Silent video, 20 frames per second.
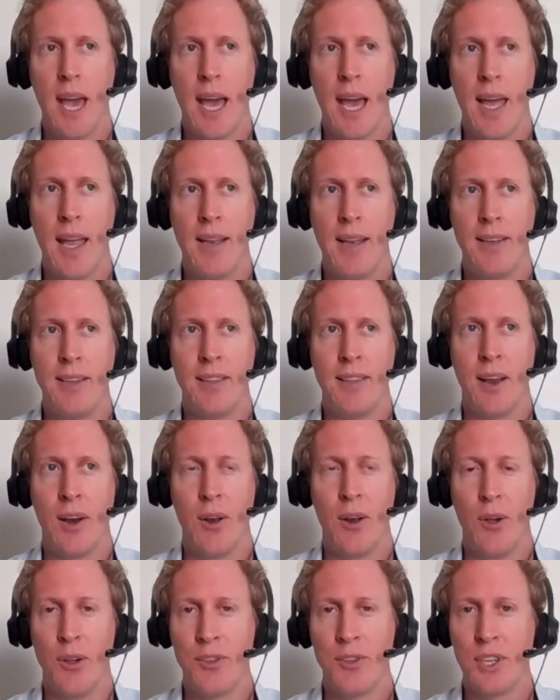and they're
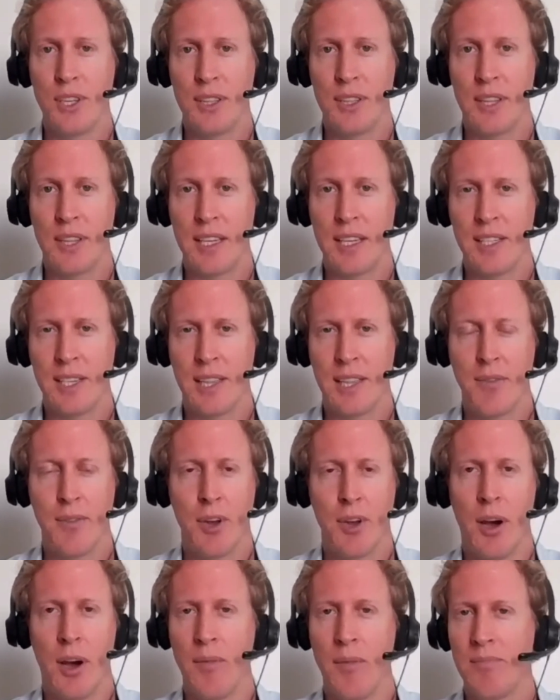launching things, and
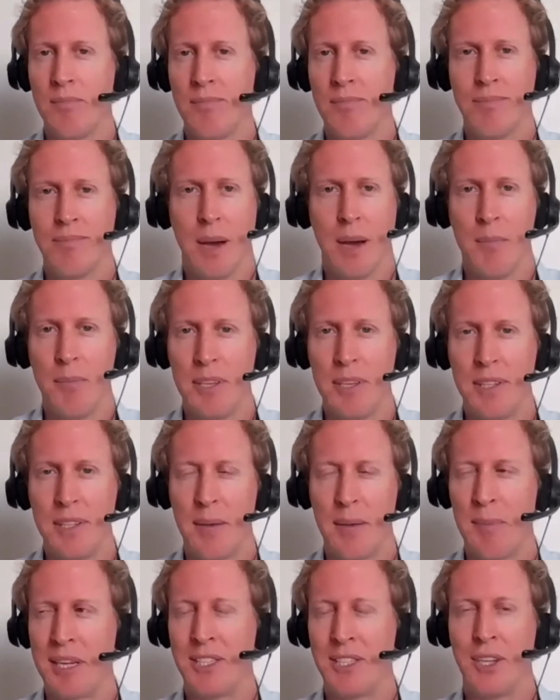they've got companies
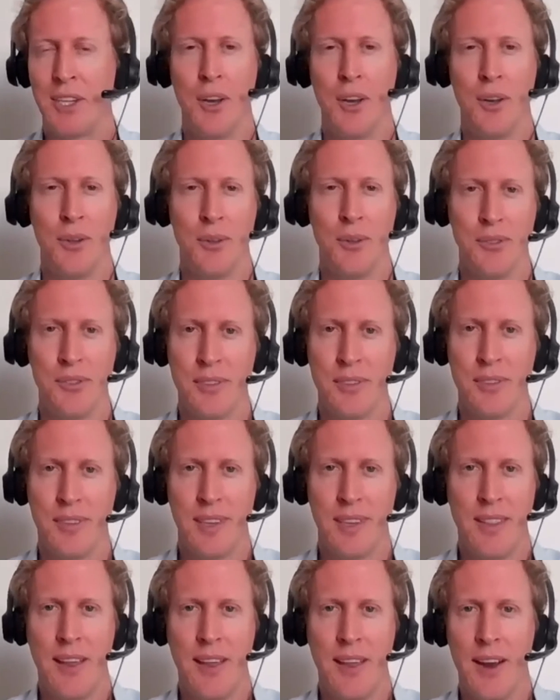like McDonald's
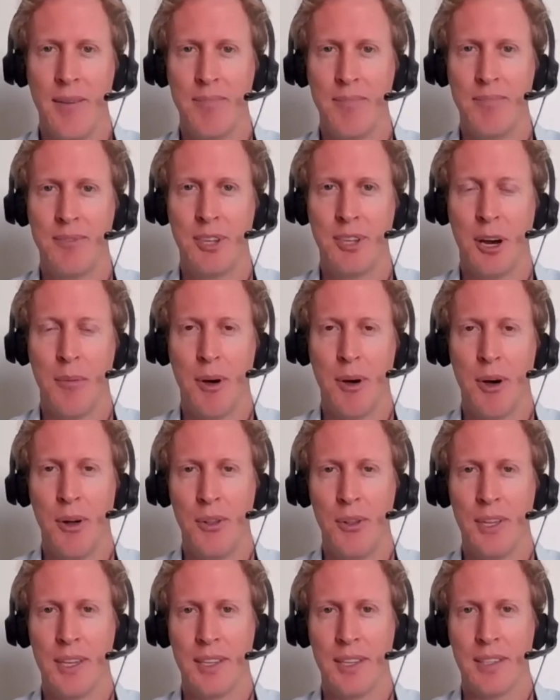in their top
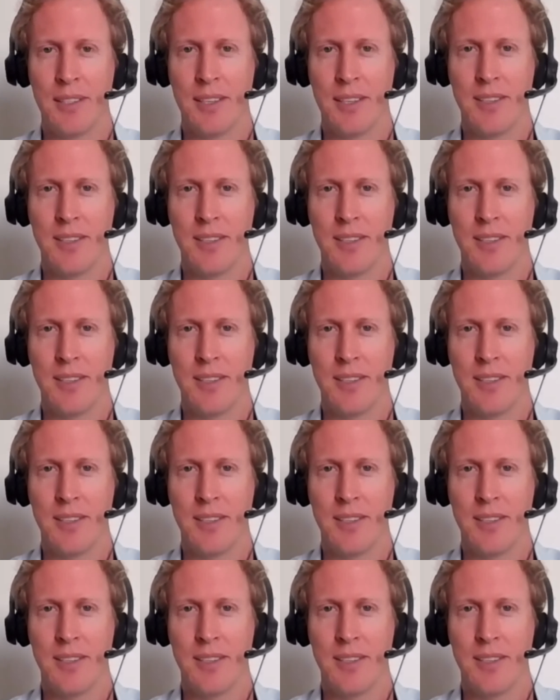holdings.